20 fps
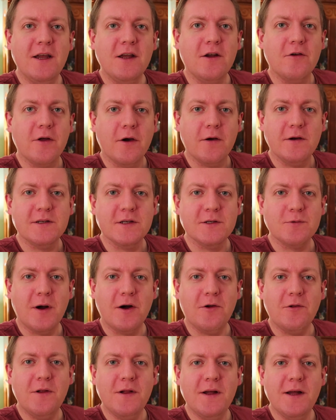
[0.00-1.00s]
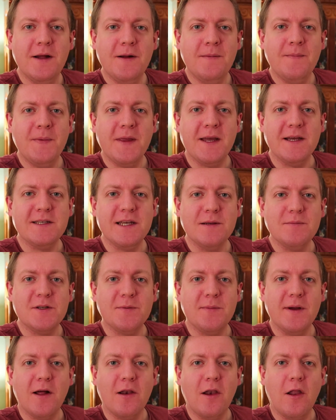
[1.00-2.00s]
You'll notice as well, it seems
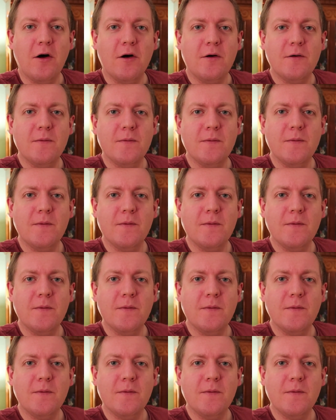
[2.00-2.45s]
to be a lot